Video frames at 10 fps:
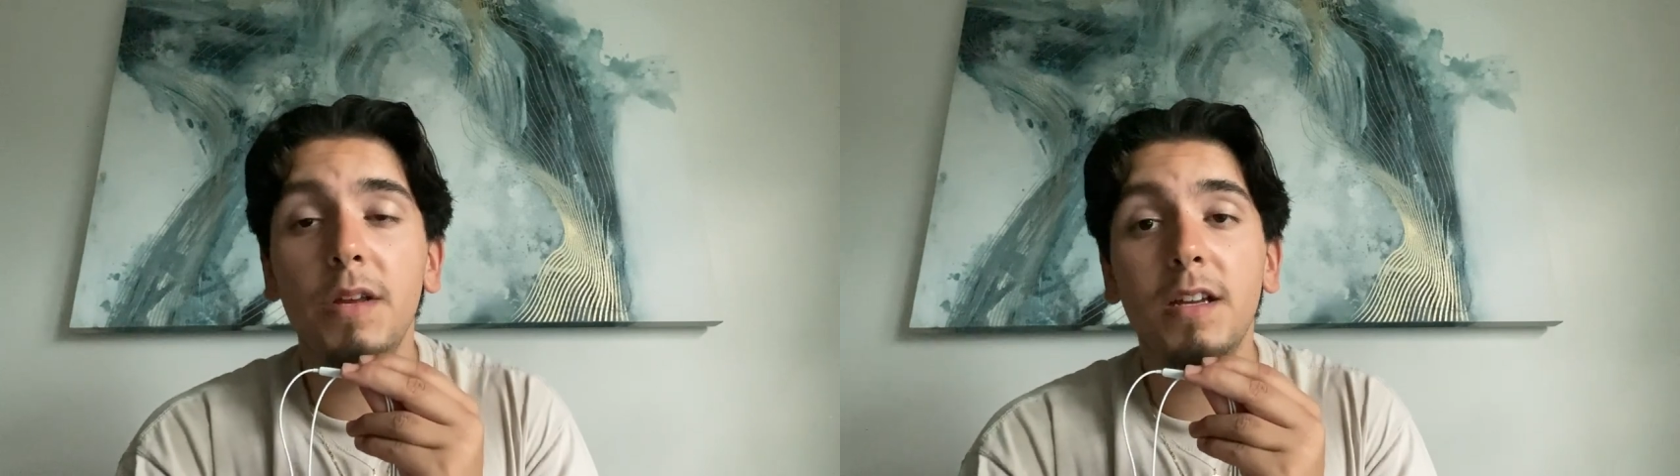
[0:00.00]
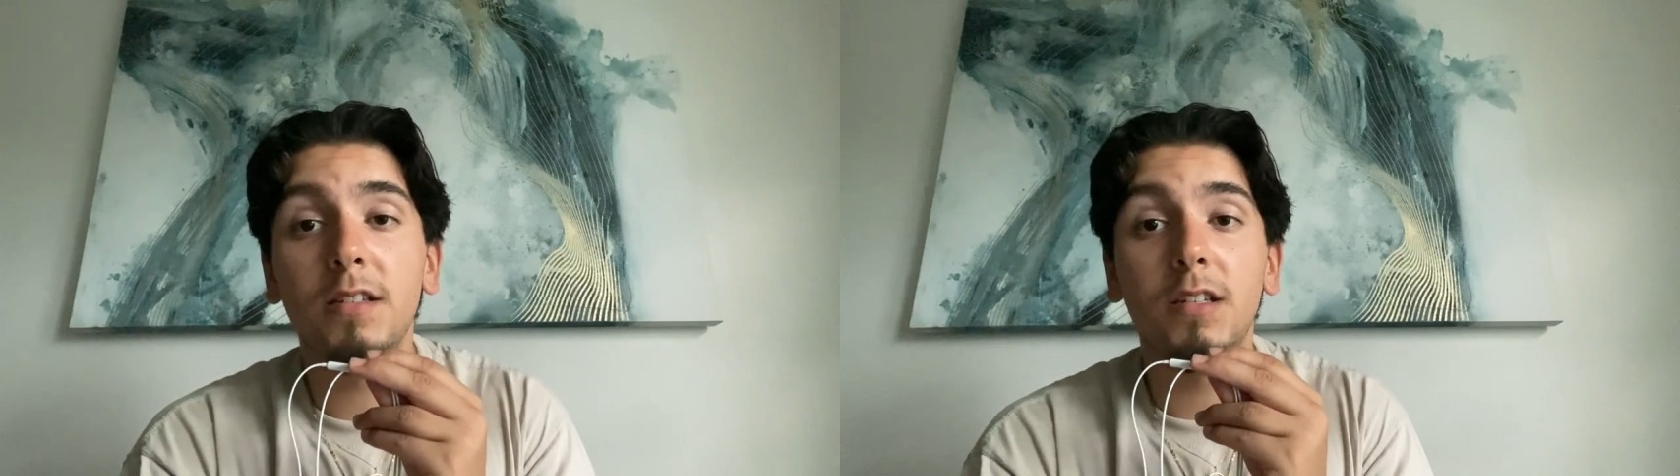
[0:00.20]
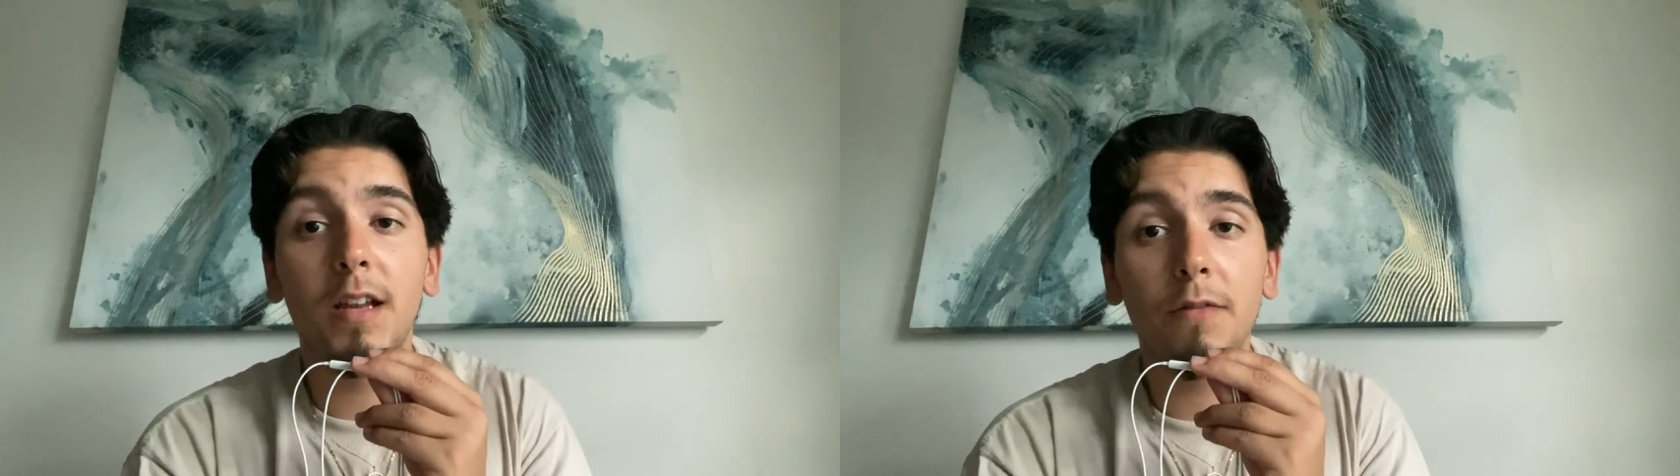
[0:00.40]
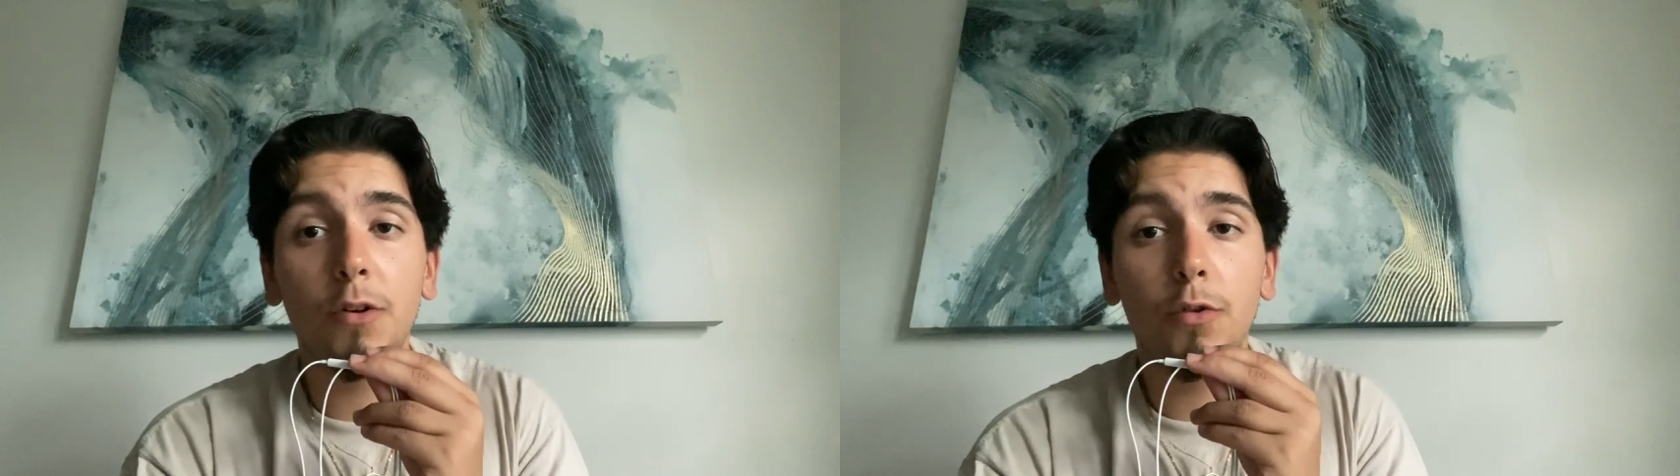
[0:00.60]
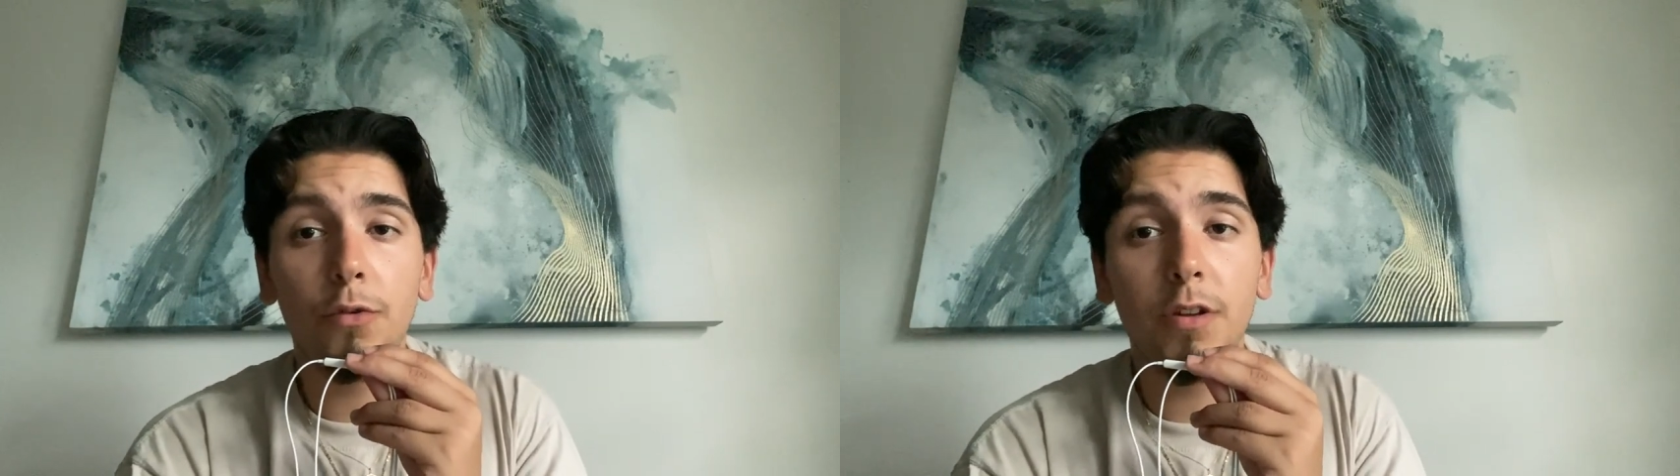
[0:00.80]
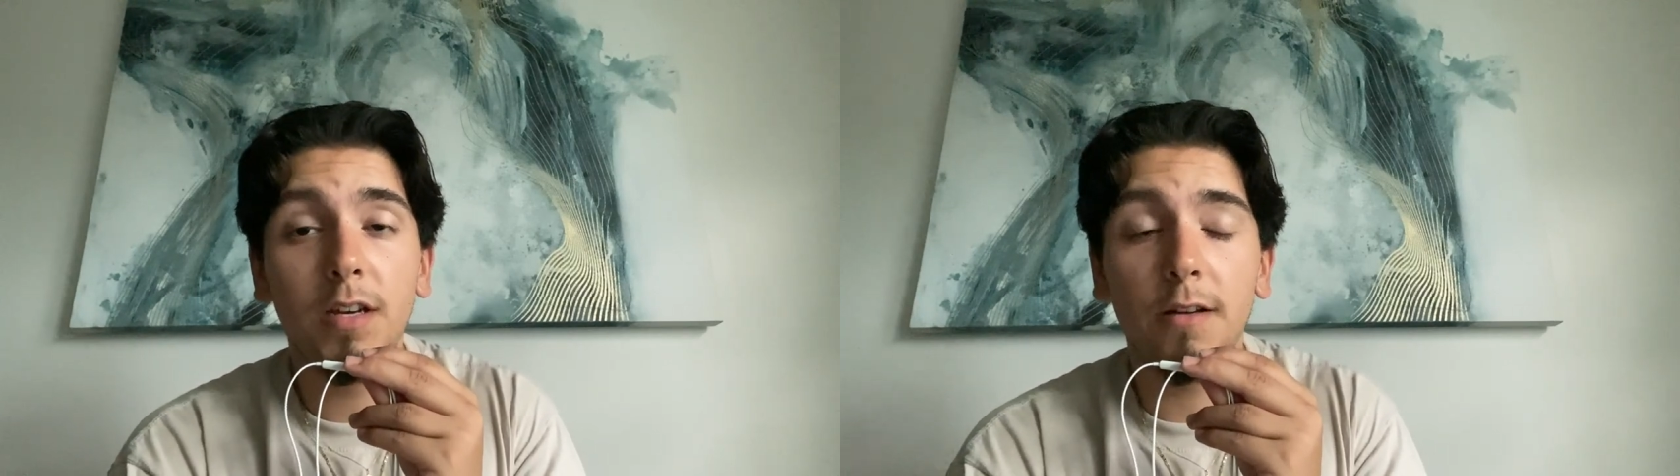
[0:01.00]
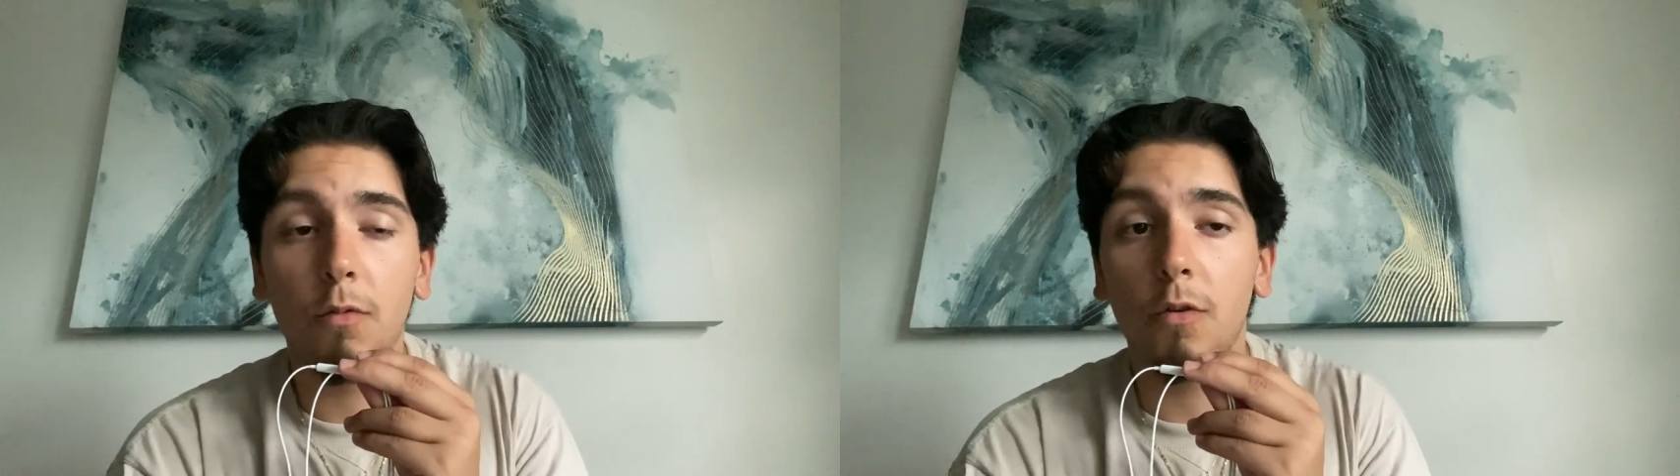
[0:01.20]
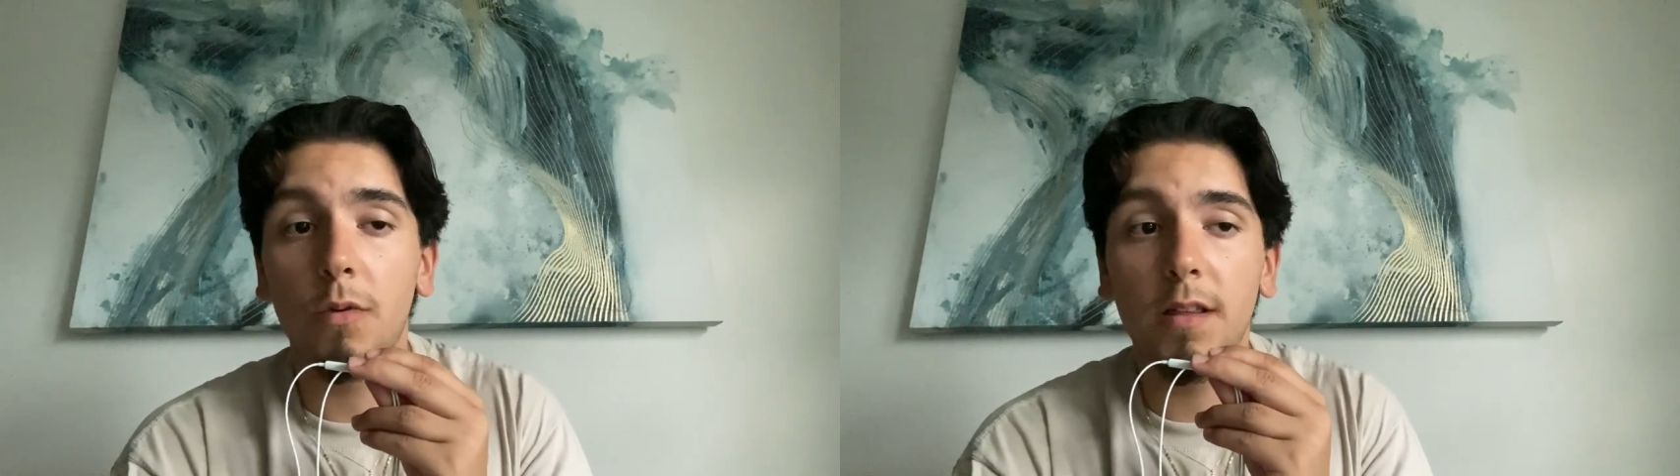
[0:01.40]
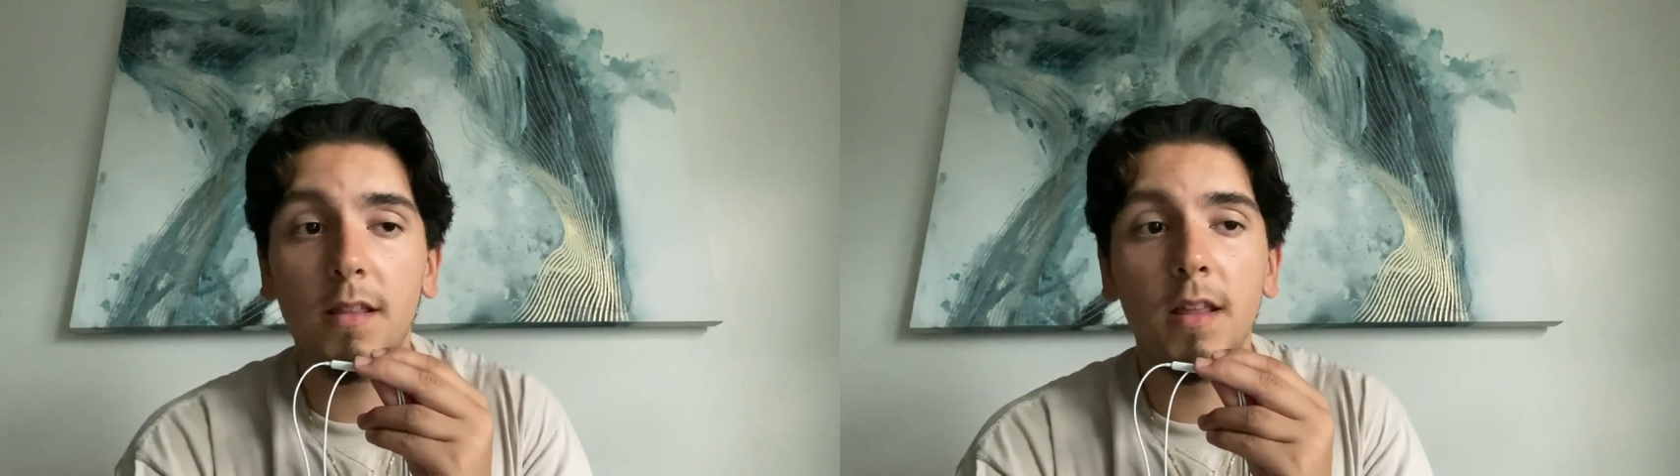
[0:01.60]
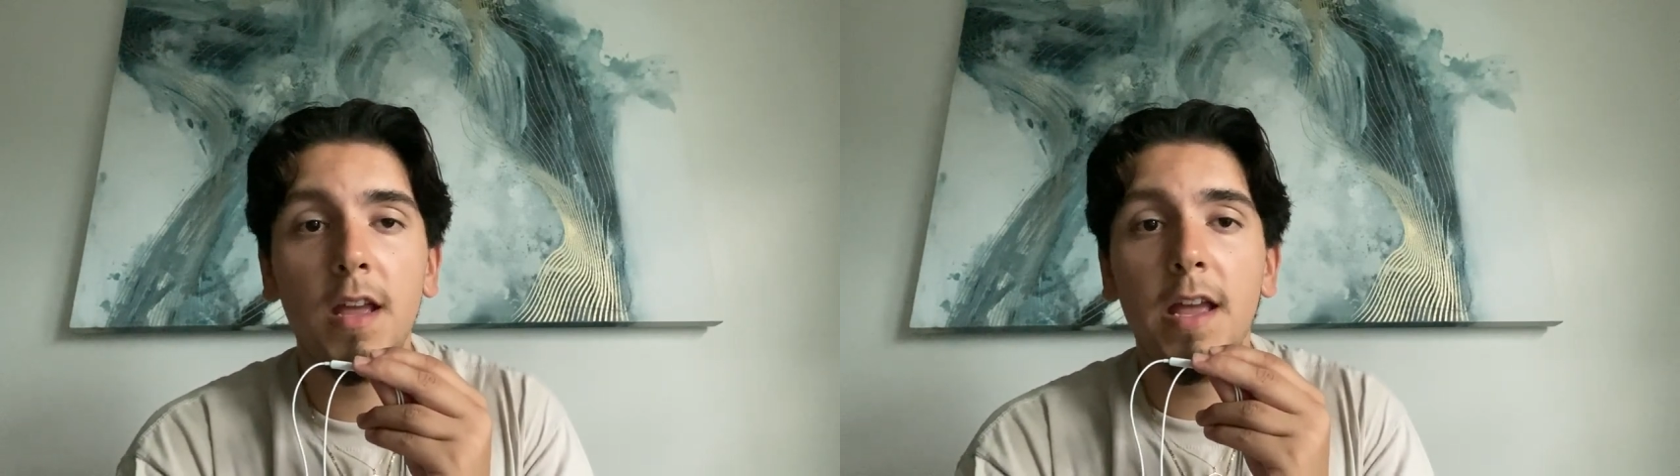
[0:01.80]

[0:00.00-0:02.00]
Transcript: because you never know who you network with.